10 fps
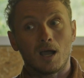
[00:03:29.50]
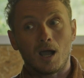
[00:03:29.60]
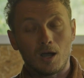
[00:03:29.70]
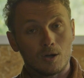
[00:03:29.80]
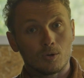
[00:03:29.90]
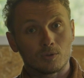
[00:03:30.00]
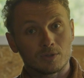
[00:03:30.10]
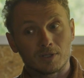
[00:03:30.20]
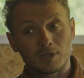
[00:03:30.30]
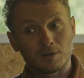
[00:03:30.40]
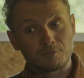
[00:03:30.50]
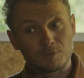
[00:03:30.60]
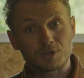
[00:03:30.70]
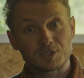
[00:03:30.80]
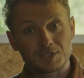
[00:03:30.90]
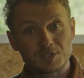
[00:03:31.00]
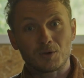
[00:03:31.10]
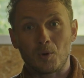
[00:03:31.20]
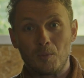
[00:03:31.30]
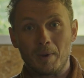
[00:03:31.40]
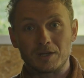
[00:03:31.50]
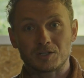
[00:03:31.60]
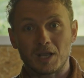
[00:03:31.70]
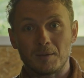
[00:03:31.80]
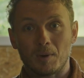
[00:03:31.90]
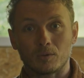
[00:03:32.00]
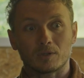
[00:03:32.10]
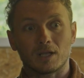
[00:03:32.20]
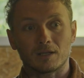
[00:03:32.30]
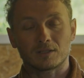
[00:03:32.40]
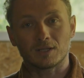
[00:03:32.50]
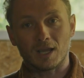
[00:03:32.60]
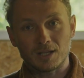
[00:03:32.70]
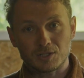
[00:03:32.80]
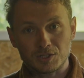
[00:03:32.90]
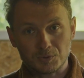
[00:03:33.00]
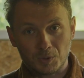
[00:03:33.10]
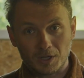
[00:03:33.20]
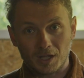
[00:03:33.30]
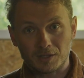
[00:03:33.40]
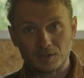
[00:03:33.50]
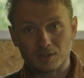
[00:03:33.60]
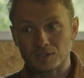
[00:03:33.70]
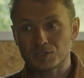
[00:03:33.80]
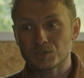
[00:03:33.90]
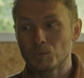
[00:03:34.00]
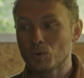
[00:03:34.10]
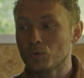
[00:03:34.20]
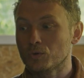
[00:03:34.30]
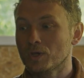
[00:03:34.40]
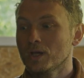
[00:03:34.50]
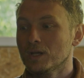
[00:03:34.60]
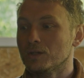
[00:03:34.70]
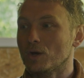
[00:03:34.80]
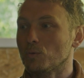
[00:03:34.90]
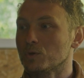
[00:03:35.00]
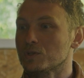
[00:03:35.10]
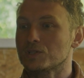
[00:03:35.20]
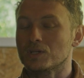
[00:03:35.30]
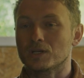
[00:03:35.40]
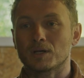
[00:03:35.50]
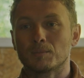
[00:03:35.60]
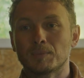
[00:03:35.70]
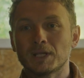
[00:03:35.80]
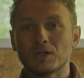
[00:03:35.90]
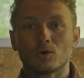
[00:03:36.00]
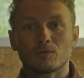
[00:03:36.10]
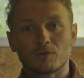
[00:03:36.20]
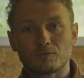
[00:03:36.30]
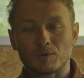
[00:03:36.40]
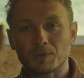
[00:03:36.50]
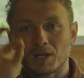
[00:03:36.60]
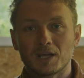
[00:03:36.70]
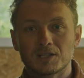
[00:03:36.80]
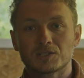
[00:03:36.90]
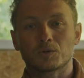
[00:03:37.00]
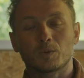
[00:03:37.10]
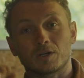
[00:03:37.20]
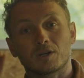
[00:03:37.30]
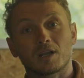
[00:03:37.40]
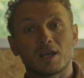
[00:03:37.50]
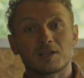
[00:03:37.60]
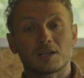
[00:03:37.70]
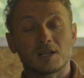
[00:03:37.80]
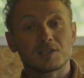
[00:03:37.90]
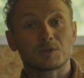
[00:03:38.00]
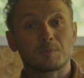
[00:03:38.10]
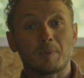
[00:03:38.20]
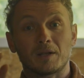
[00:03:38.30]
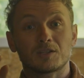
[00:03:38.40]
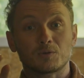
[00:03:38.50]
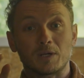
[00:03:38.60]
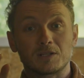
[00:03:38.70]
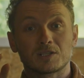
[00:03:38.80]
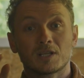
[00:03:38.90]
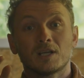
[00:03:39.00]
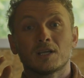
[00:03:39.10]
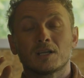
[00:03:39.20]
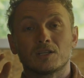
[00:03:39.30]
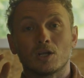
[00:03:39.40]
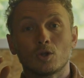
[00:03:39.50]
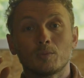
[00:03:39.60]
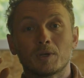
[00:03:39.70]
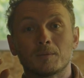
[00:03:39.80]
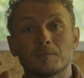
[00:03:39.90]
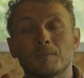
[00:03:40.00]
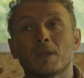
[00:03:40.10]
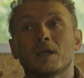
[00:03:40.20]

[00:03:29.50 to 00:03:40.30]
how the first zero batch came out. Like, the edges were not smooth. There was bleed over from the laser, where the laser penetrates the aluminum.